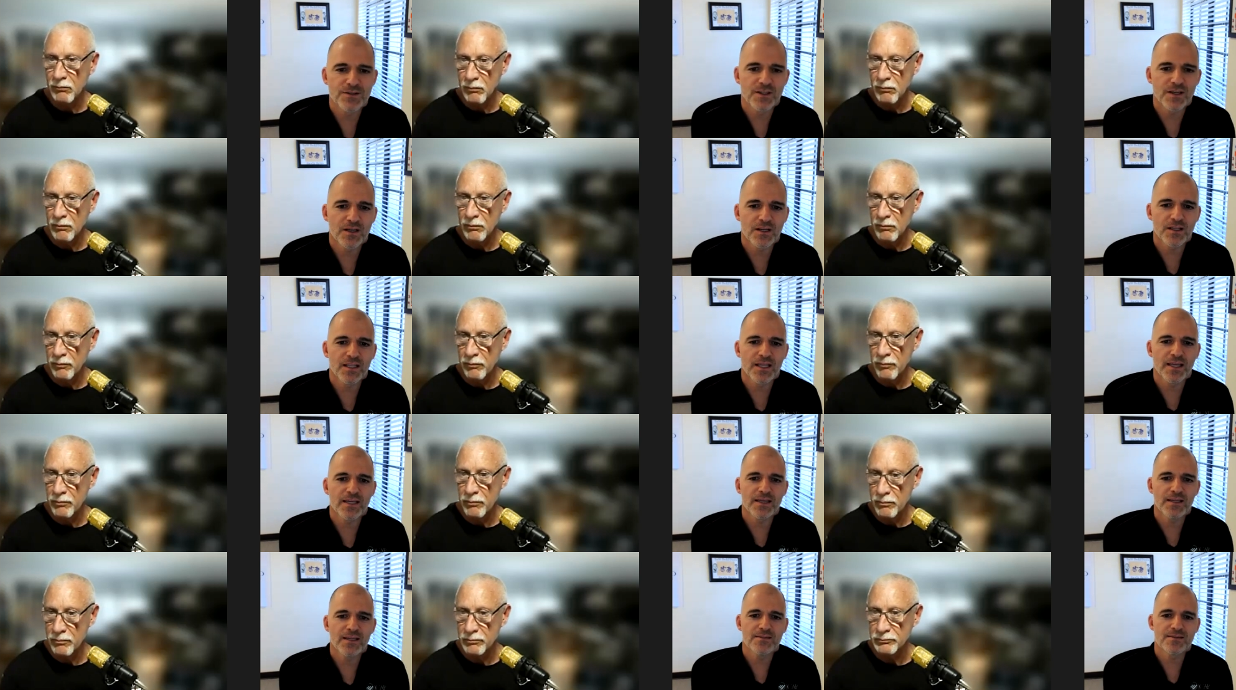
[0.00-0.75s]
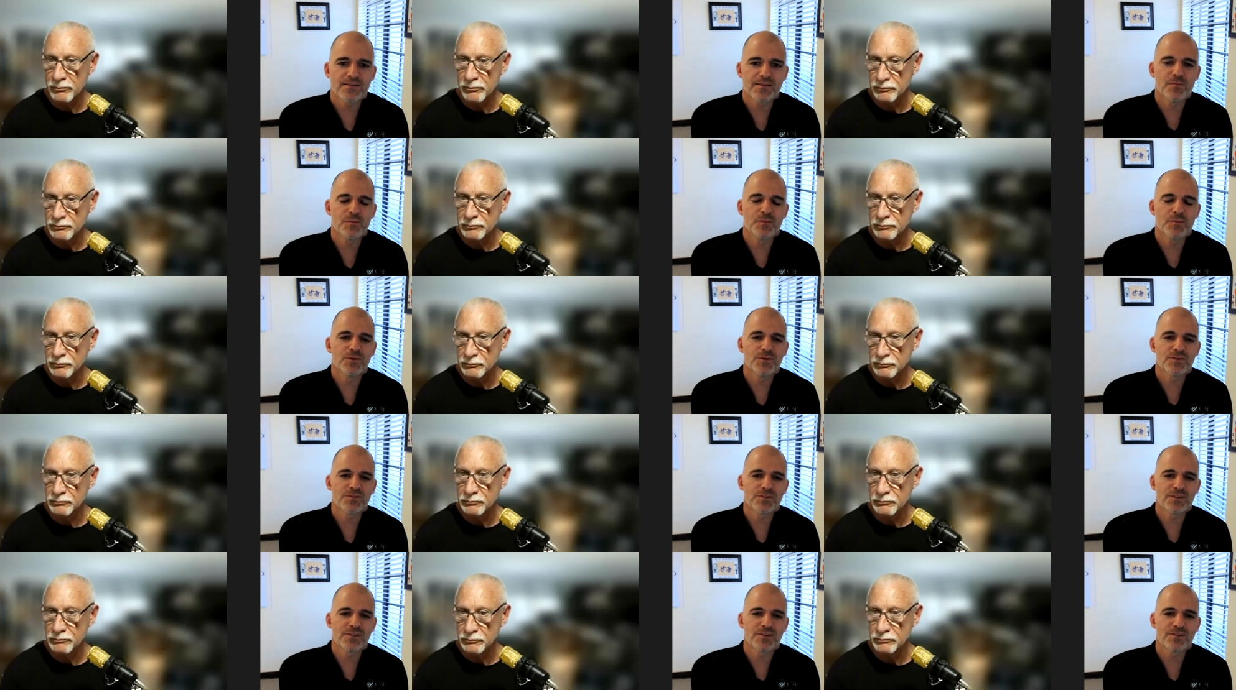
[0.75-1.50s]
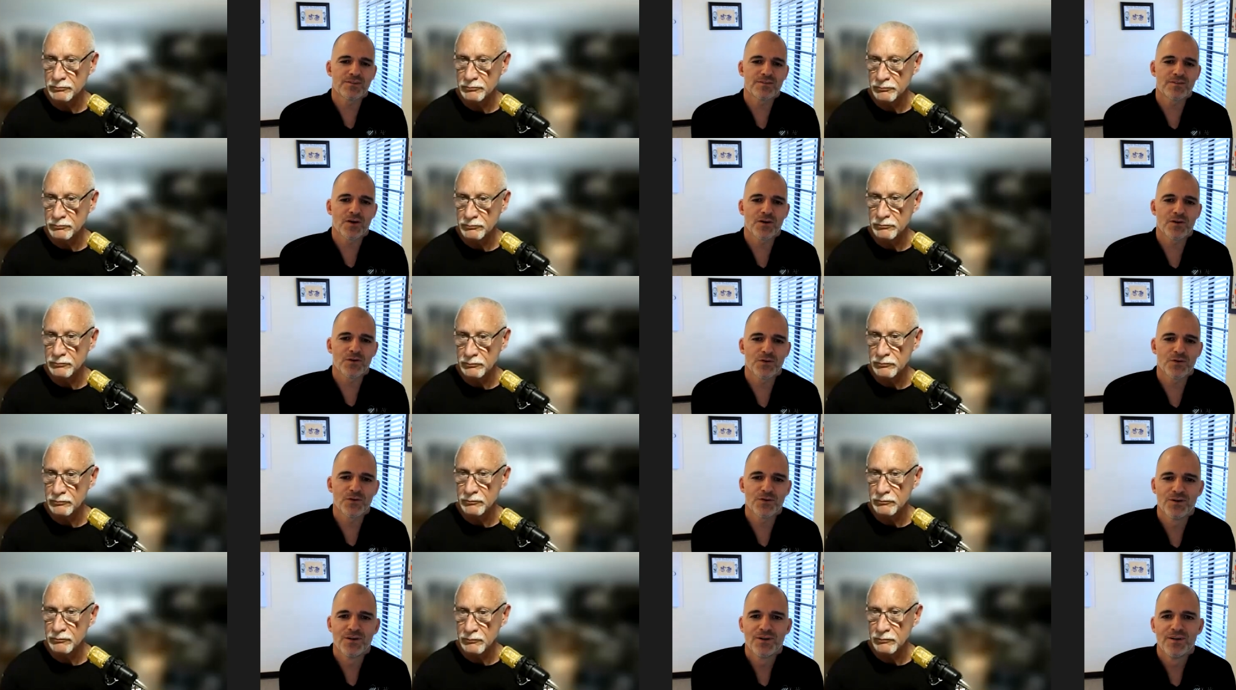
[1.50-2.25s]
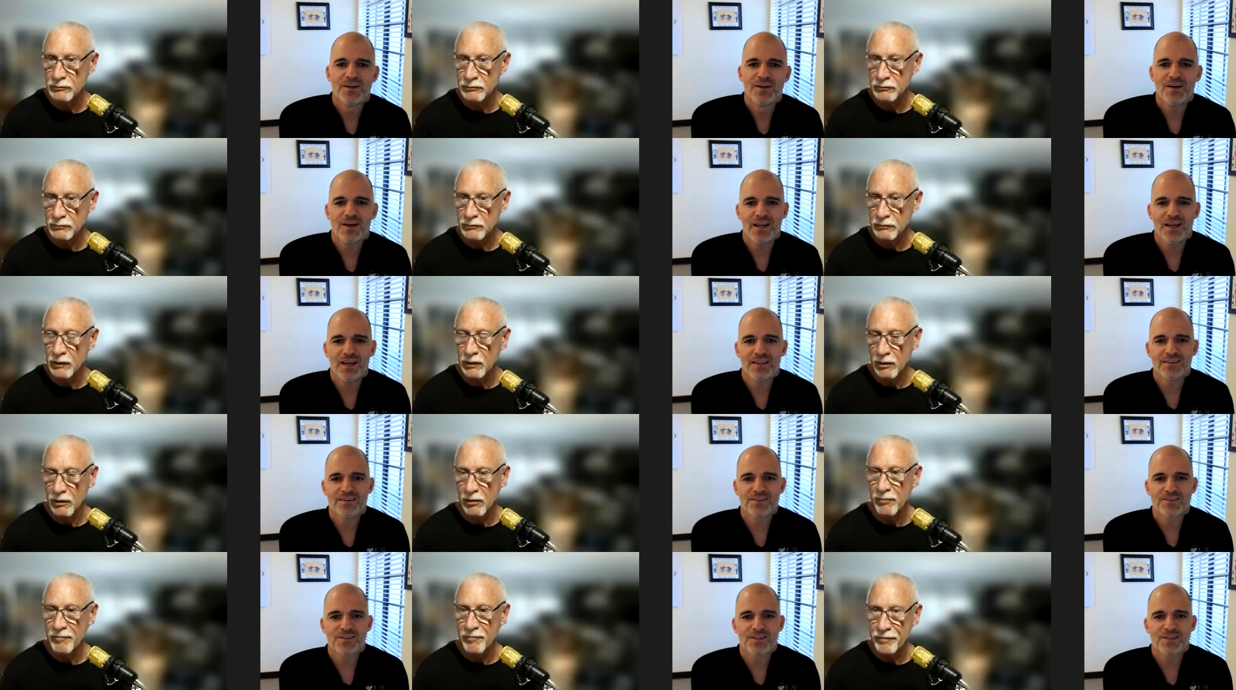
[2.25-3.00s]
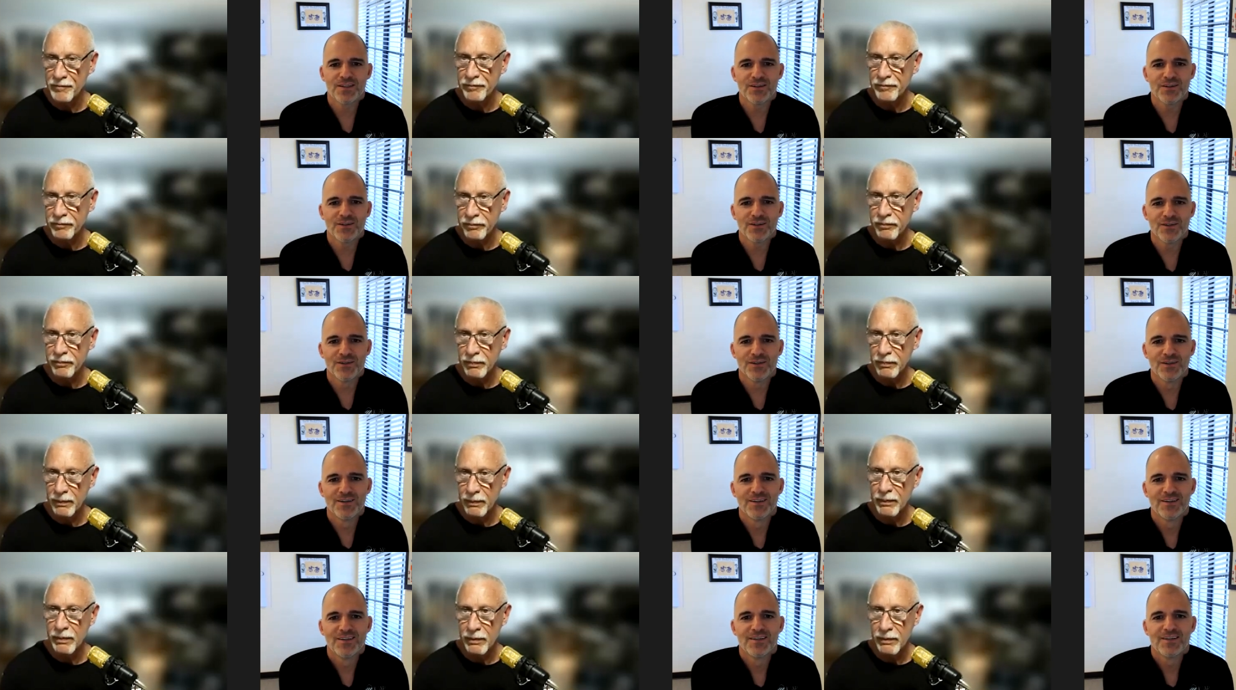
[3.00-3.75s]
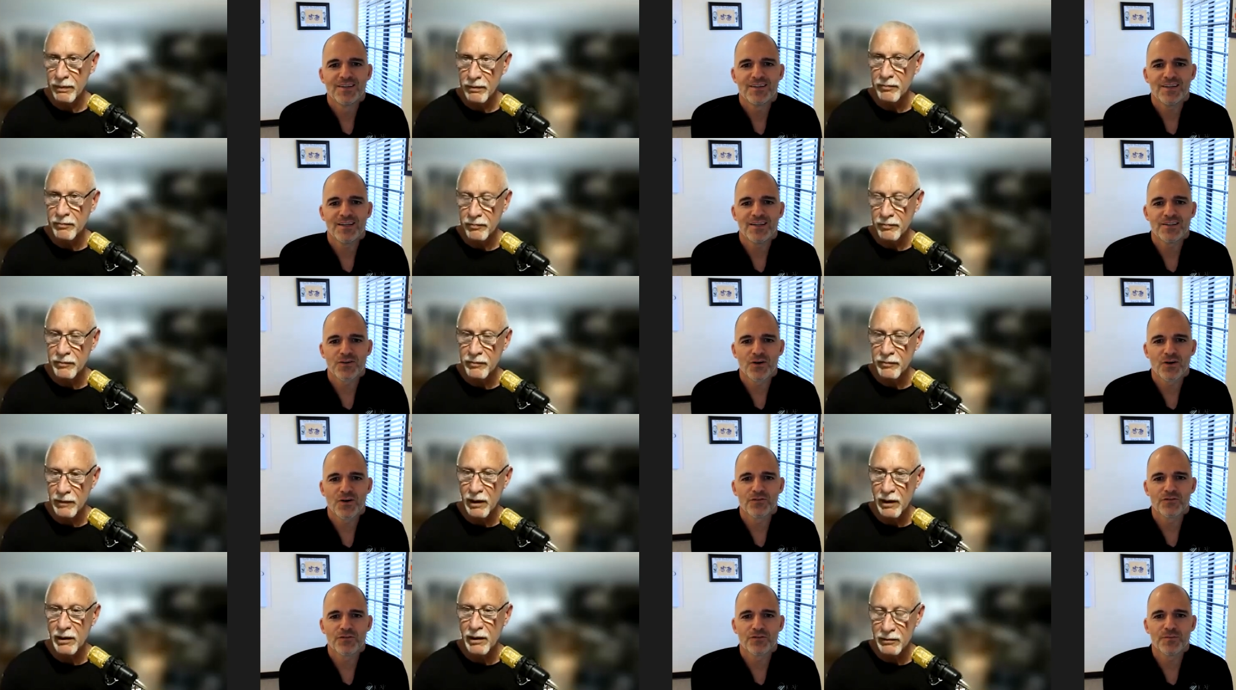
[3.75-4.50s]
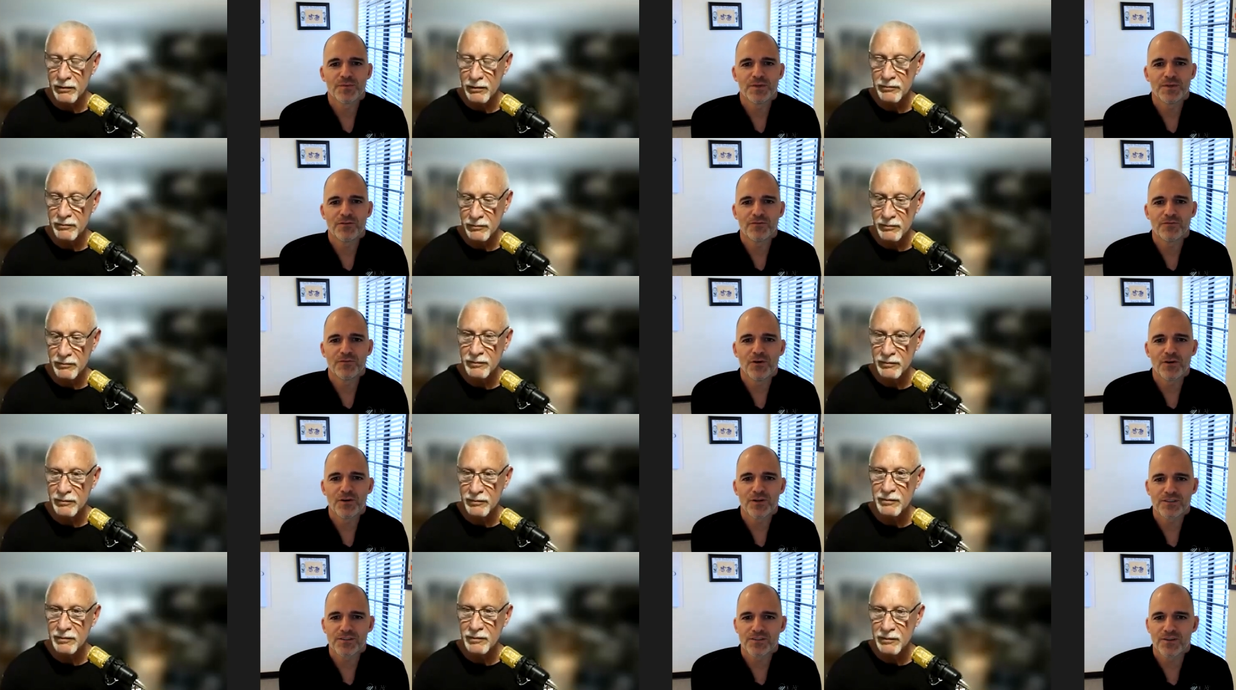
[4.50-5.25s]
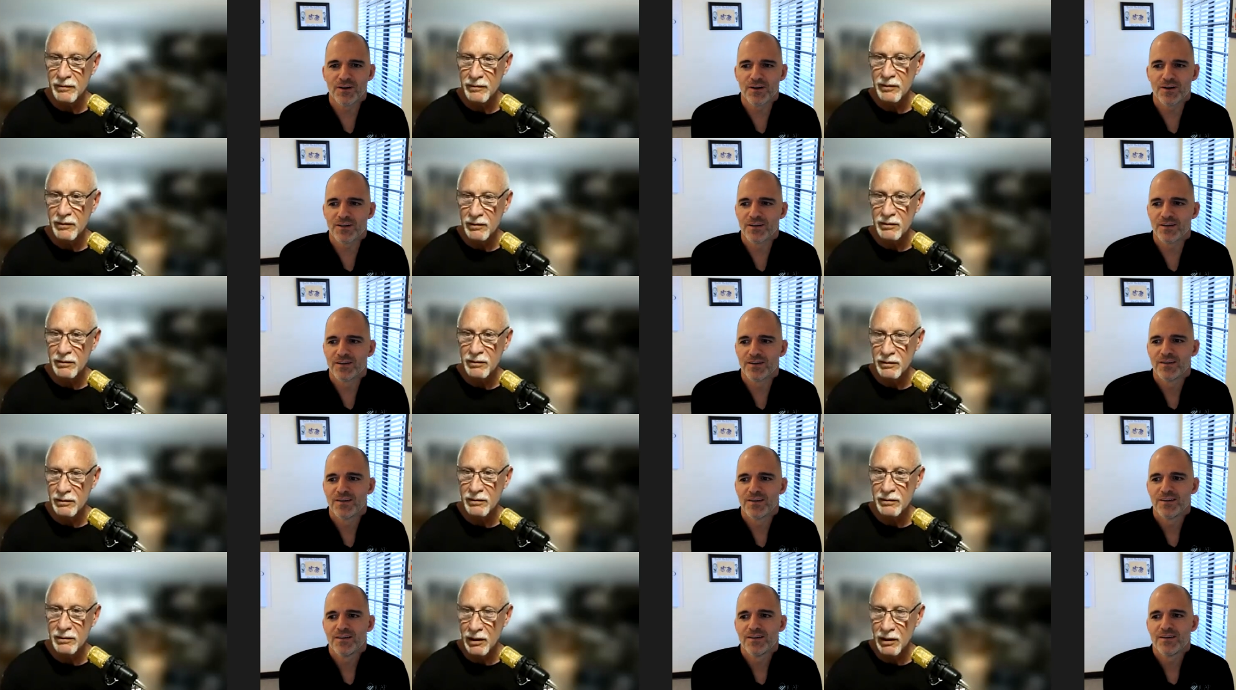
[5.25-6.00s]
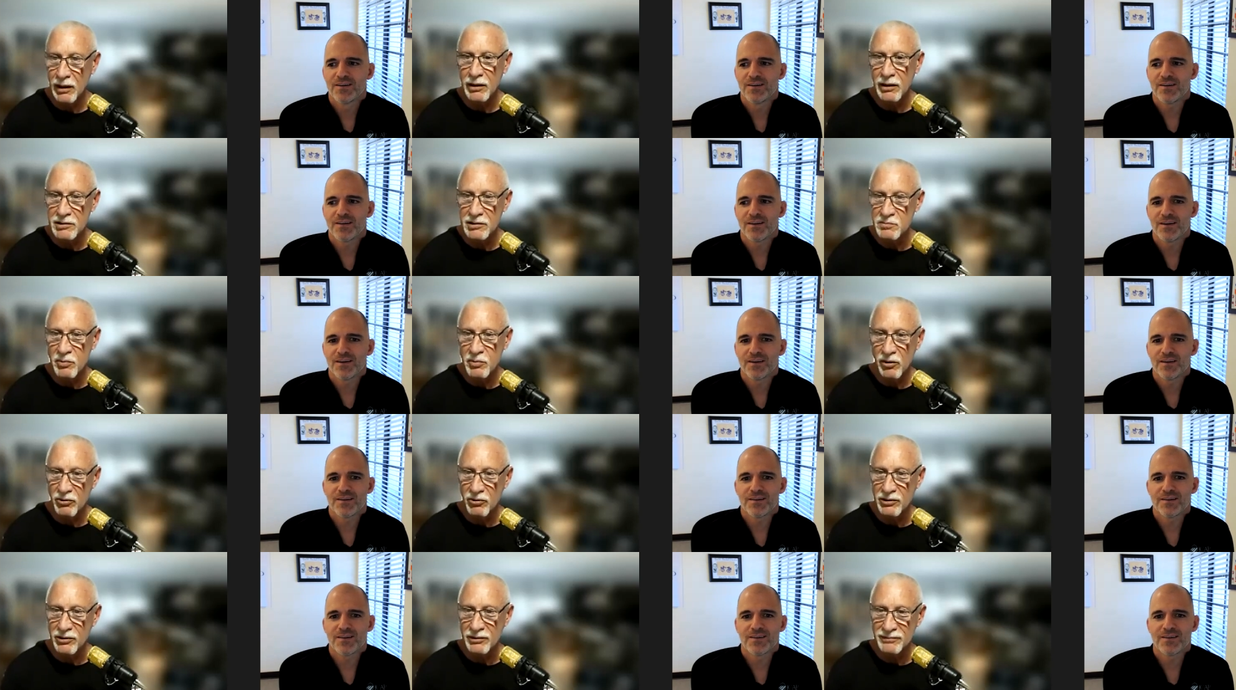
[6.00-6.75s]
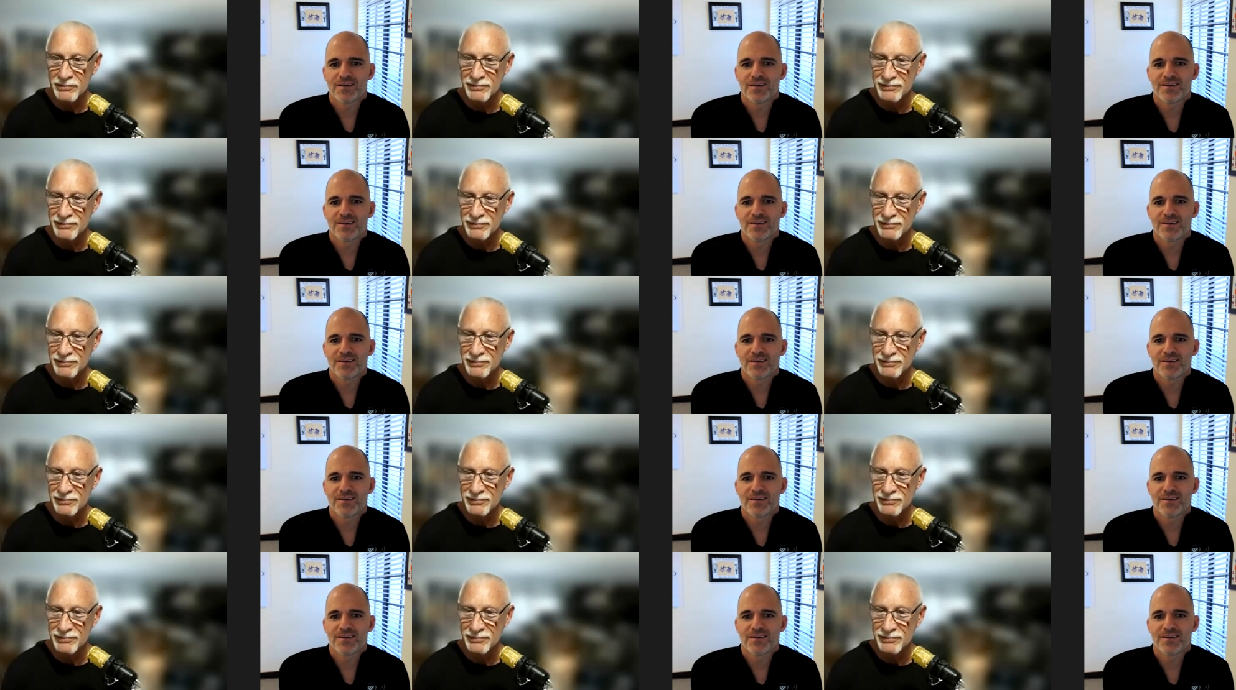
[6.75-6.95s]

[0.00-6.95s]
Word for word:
Speaker 1: to the clanging cymbals and the subtle and the still. It's hard for me to focus on.
Speaker 2: Yeah, it is broken.